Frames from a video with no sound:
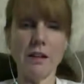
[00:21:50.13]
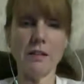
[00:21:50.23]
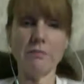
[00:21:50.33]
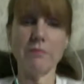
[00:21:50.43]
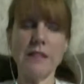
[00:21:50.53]

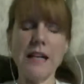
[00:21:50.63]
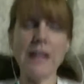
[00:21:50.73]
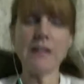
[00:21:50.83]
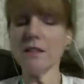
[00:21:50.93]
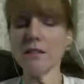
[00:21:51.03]

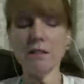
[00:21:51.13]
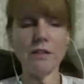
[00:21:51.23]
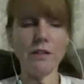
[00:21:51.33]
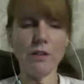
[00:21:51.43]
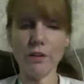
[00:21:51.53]
text
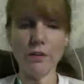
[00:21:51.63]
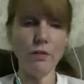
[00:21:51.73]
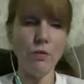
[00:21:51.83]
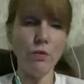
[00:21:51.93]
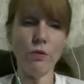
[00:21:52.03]

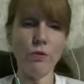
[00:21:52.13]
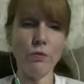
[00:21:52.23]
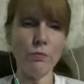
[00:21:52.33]
or